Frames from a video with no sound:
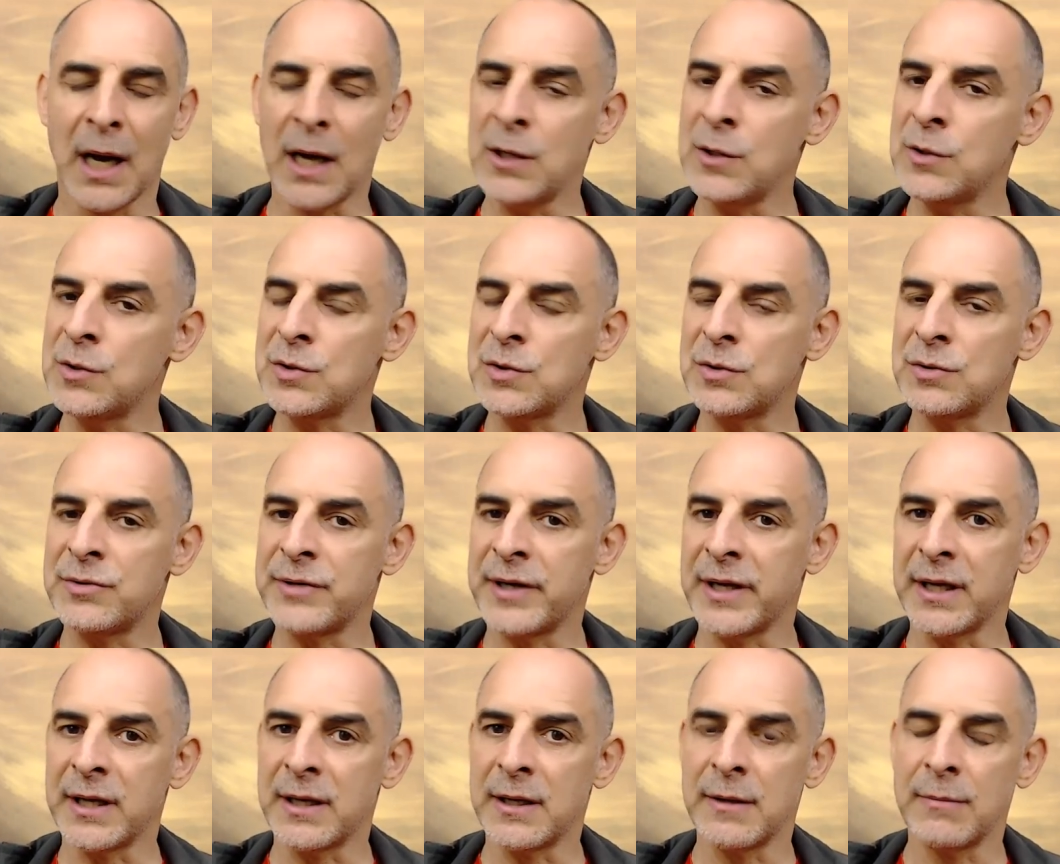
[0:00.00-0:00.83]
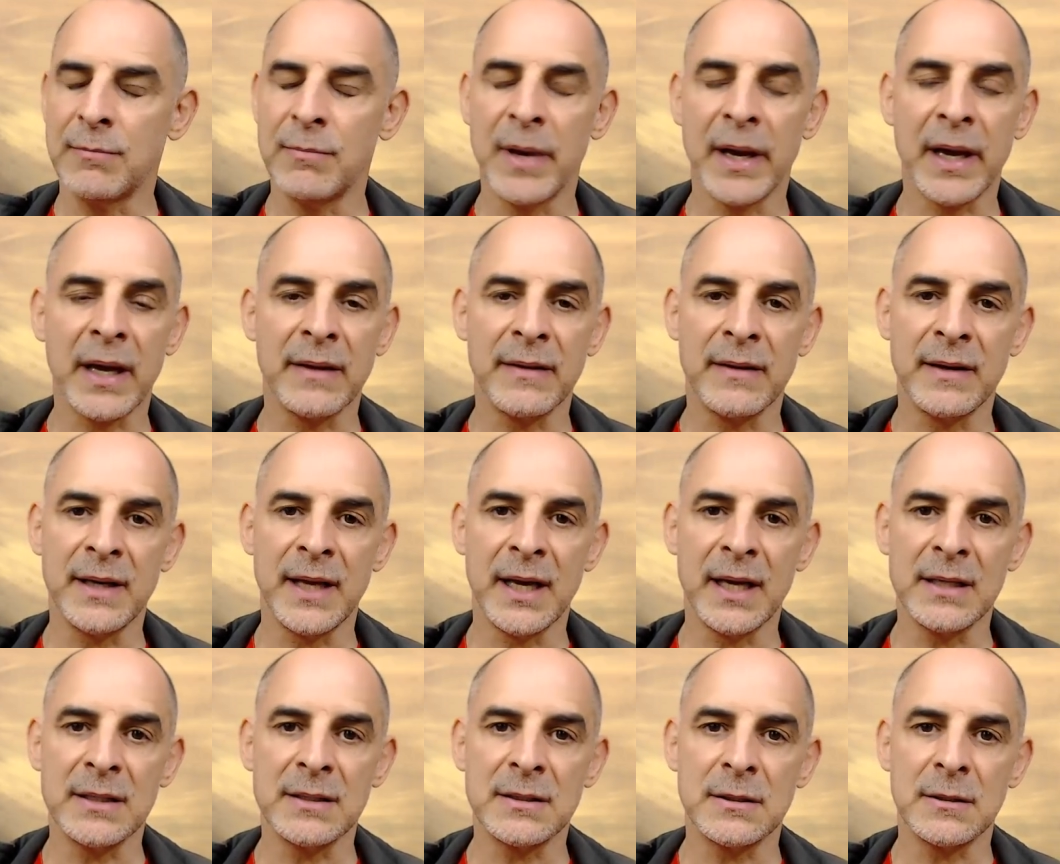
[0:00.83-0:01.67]
I used to drink back in the
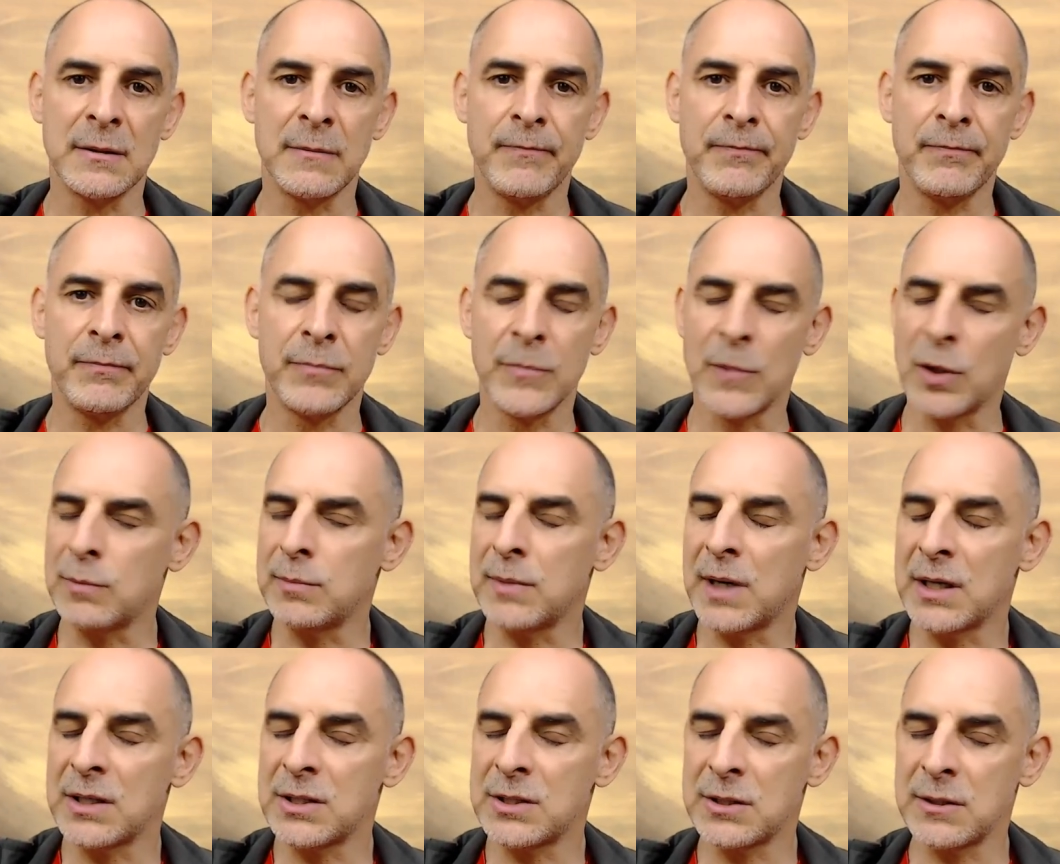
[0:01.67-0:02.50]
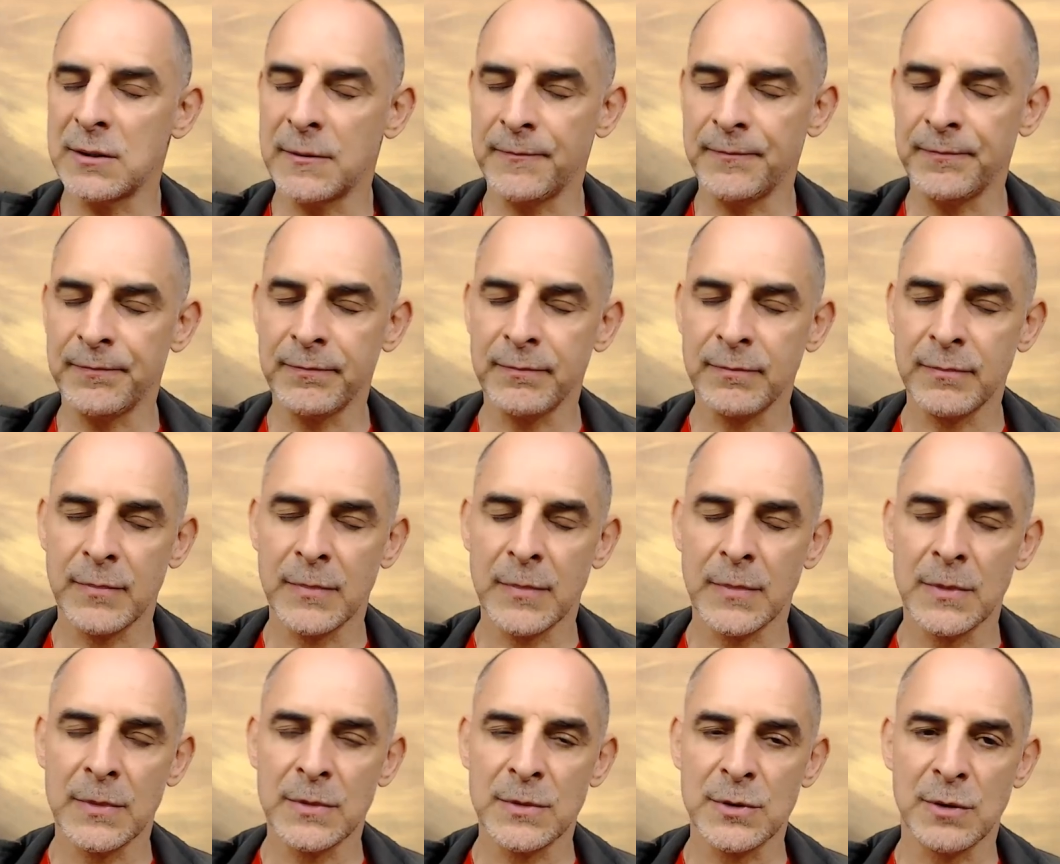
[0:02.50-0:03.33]
days. Not much.
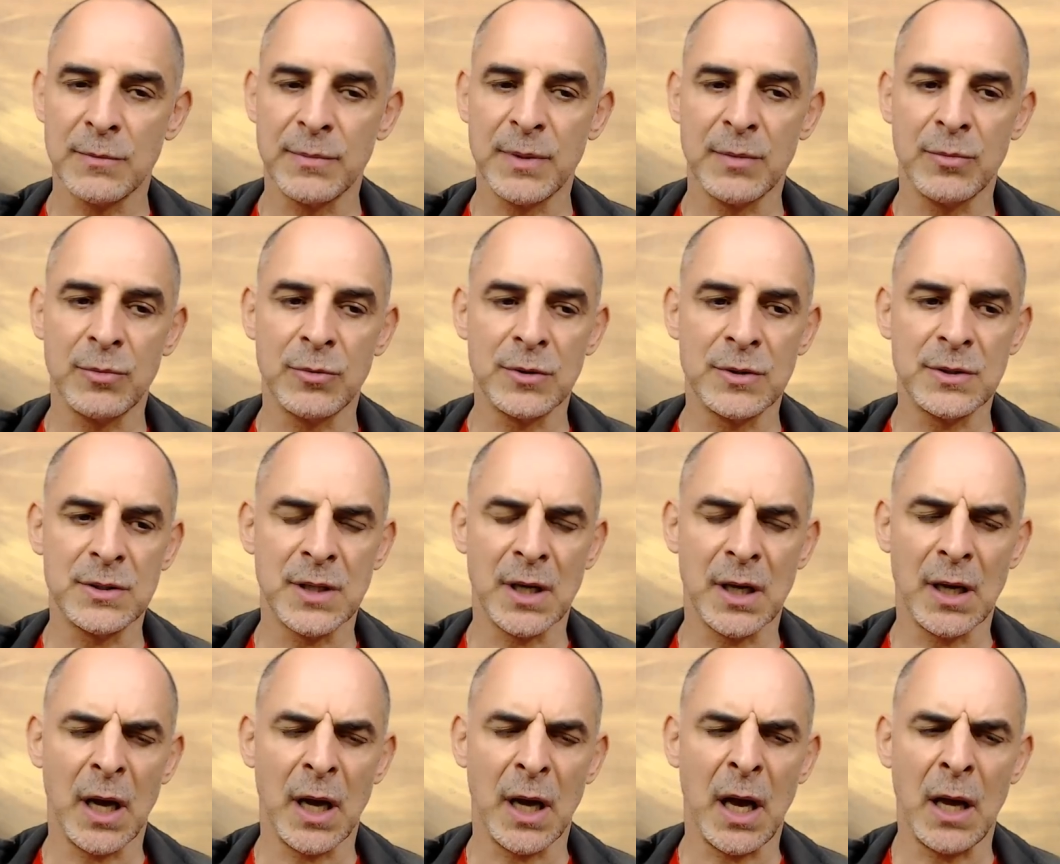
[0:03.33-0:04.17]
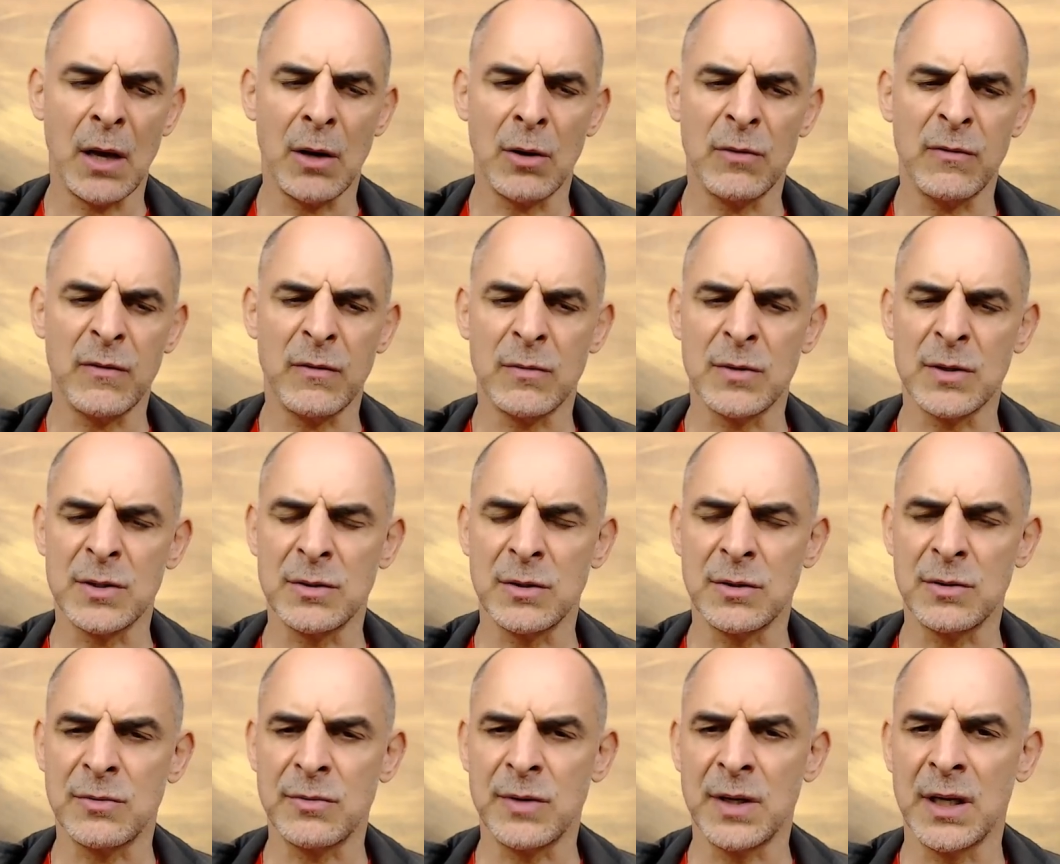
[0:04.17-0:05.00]
Some people would say, ah, Lotfi was
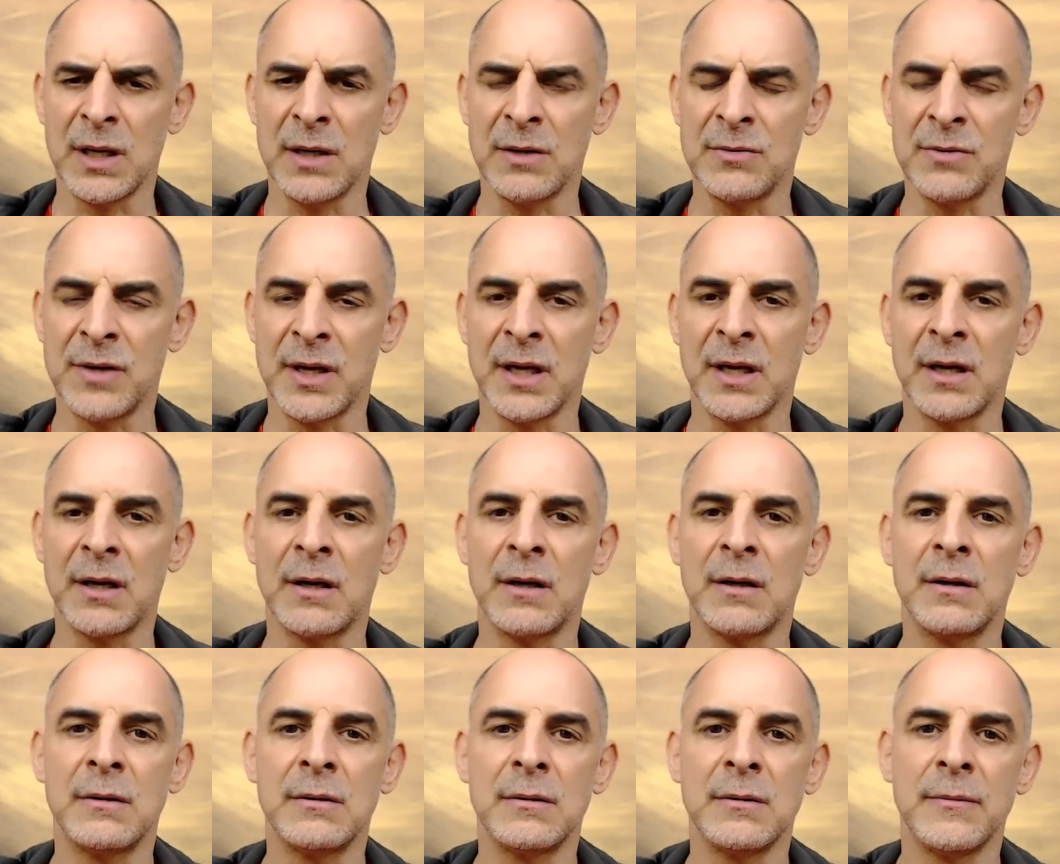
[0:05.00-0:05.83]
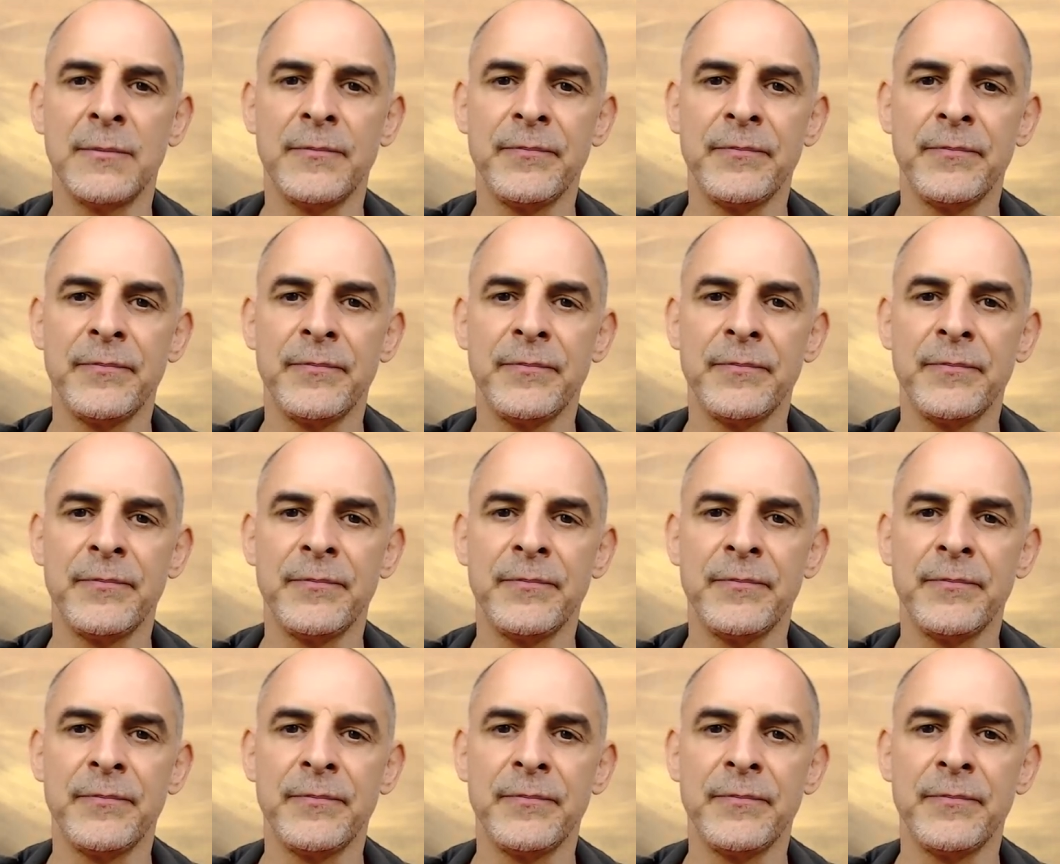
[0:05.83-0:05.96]
not really a drinker.